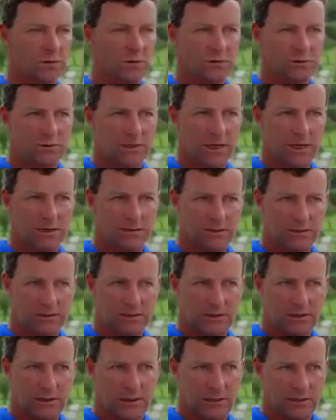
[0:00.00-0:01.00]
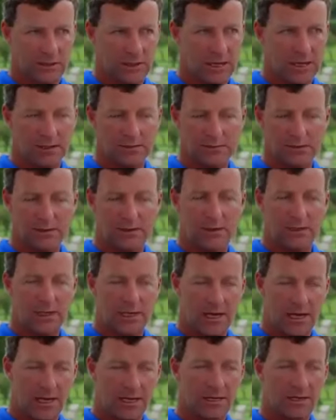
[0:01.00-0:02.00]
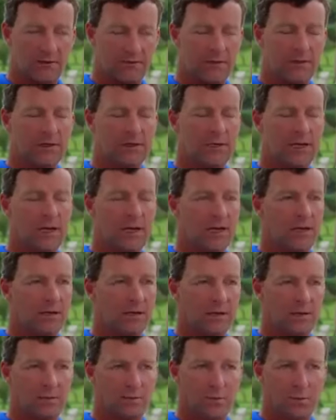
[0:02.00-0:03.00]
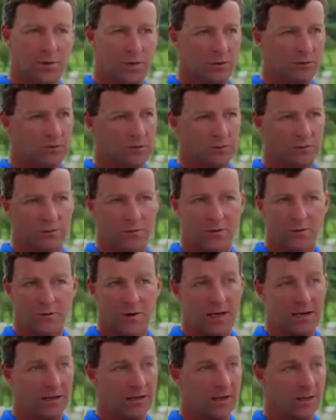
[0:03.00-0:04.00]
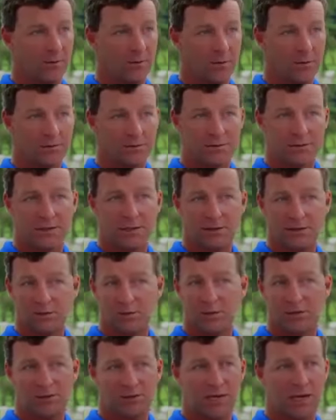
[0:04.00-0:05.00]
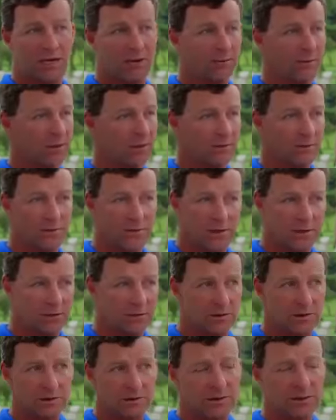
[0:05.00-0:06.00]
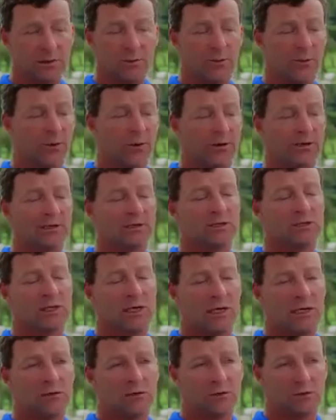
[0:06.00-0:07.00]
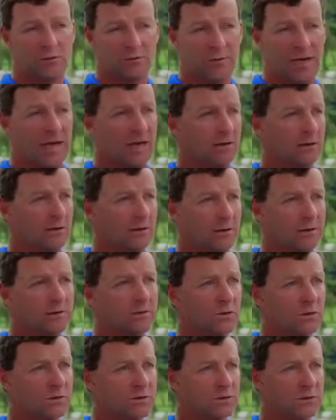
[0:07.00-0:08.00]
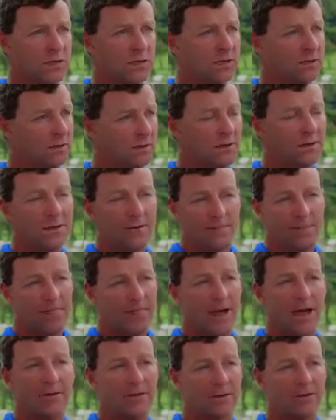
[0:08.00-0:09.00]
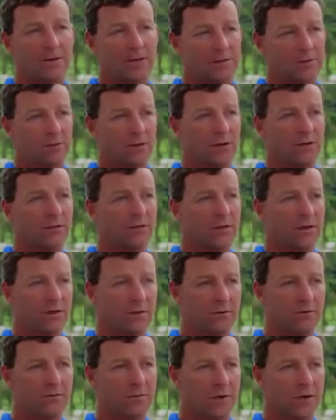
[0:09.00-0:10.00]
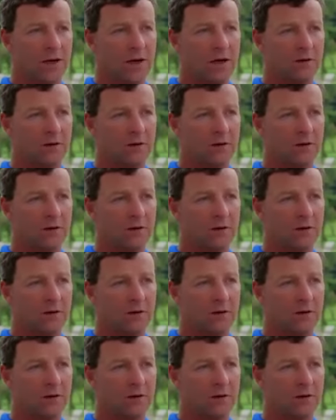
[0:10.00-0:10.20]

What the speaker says: where those guys and gals at the end of the day can put up some great numbers and get some excitement and things, the leaderboard can change dramatically towards the end, I think that's great theater for